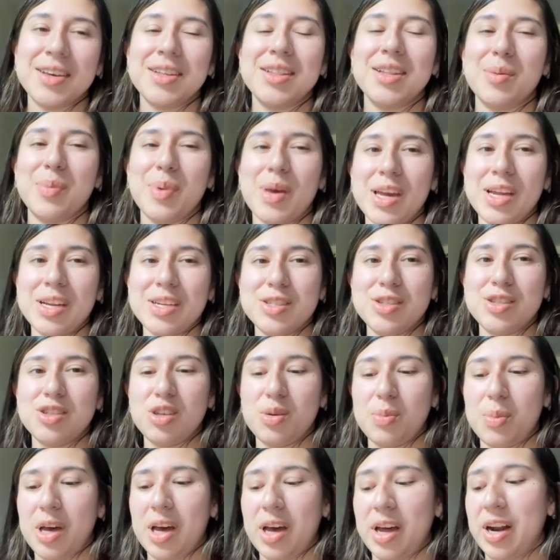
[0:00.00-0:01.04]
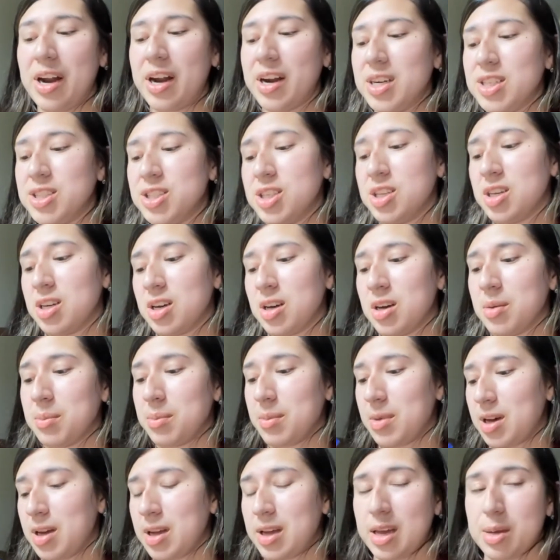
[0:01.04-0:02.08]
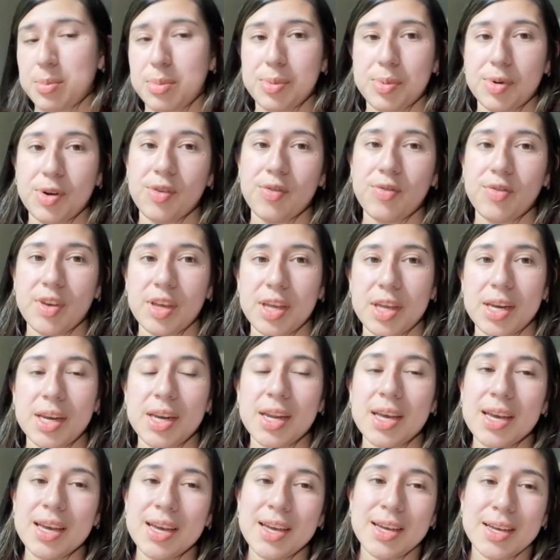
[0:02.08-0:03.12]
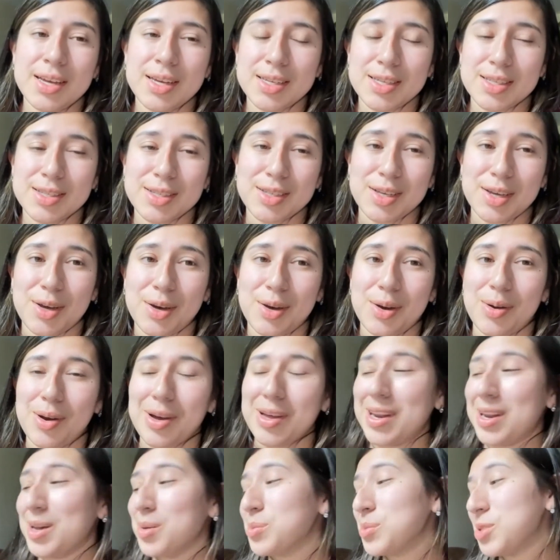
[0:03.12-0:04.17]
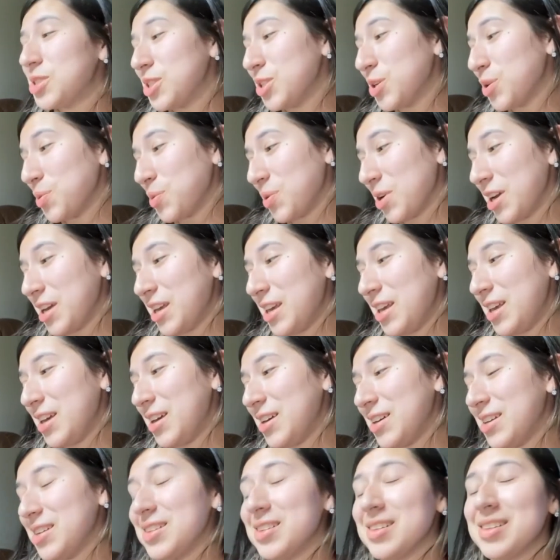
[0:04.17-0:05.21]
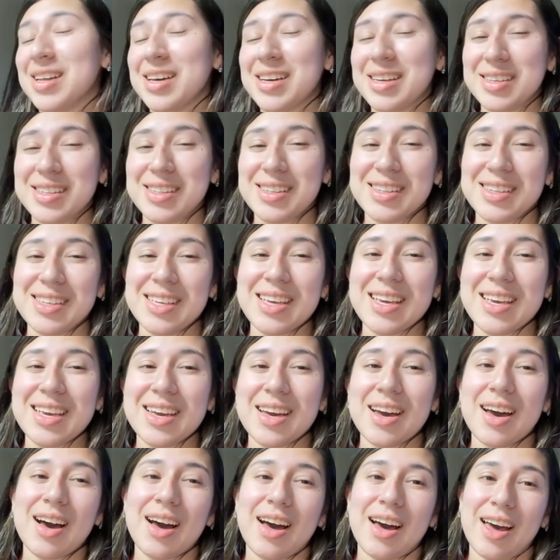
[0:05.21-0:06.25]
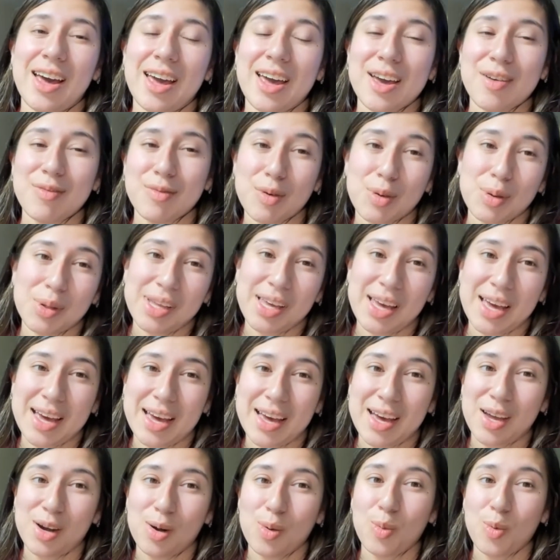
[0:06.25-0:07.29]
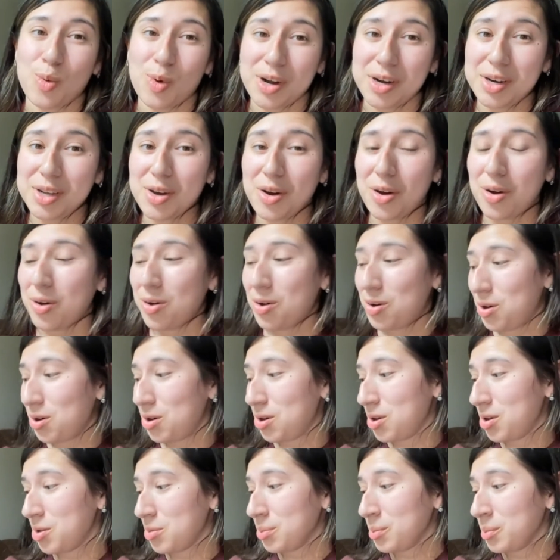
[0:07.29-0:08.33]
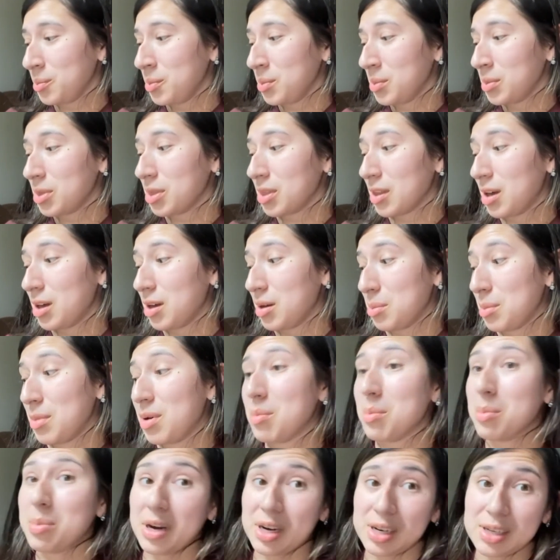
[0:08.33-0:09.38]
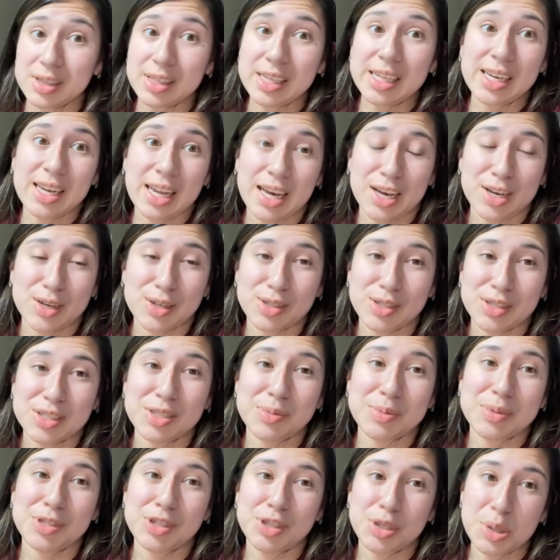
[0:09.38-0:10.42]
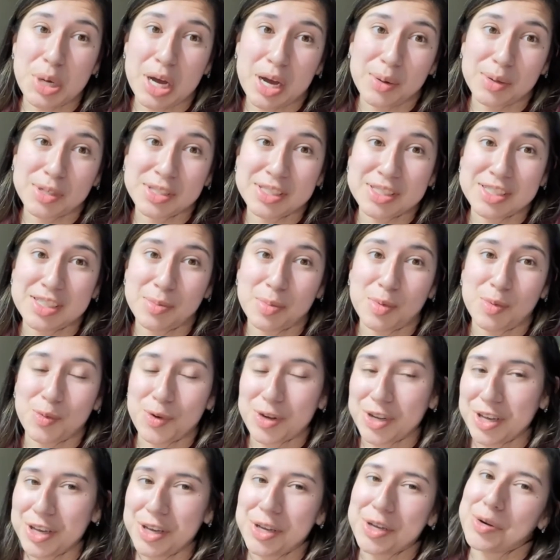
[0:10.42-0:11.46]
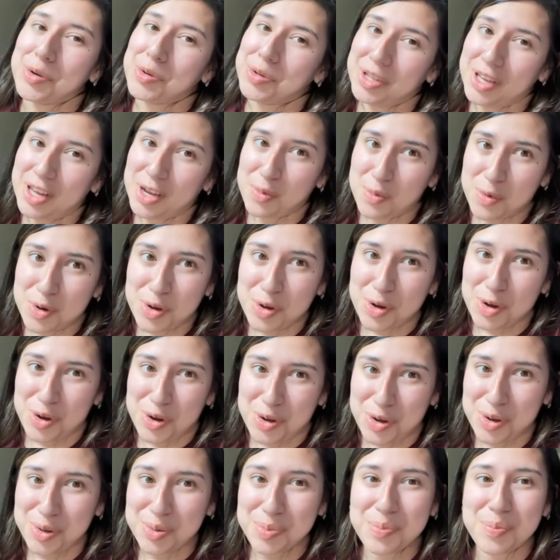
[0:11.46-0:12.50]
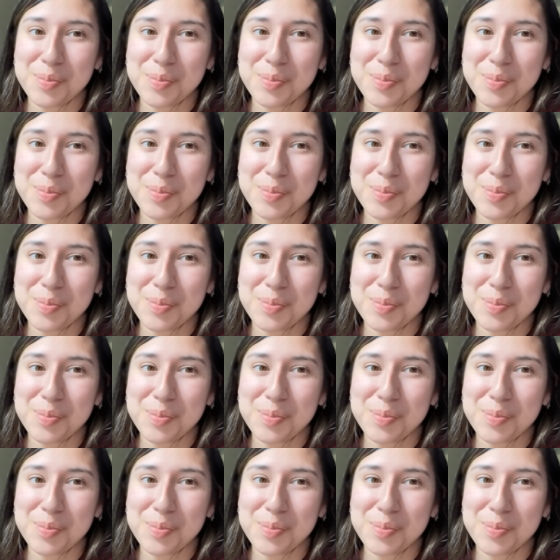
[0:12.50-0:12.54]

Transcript: The pain isn't too bad. I already took my ibuprofen. So, and I'm still working. Luckily, I have only had one call. Um, barely now. So it's been two hours since I've been working and only had one call.